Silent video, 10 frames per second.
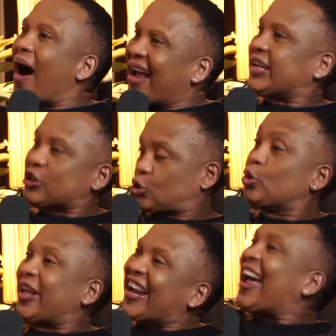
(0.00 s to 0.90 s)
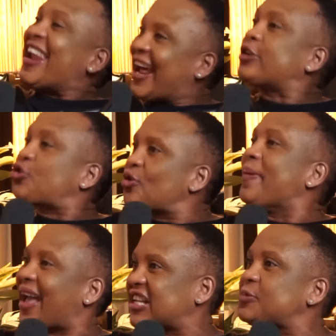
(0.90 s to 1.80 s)
understood and I learned through
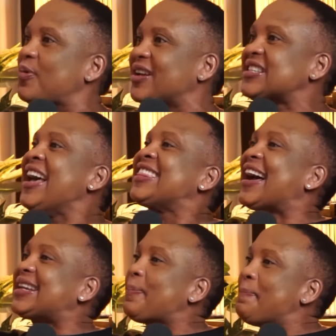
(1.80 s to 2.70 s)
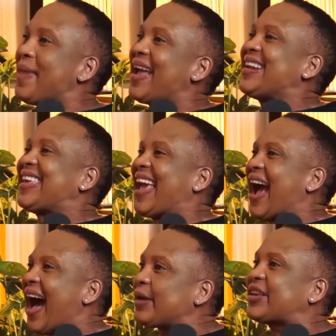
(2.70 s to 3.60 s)
my experience that men
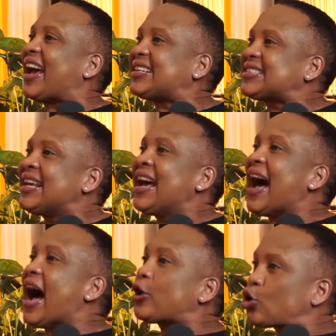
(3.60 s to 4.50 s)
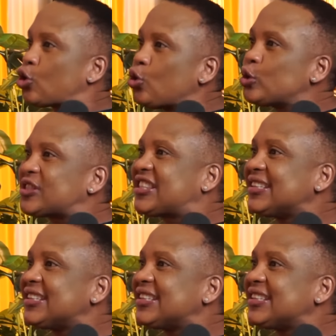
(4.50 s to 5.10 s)
get accused.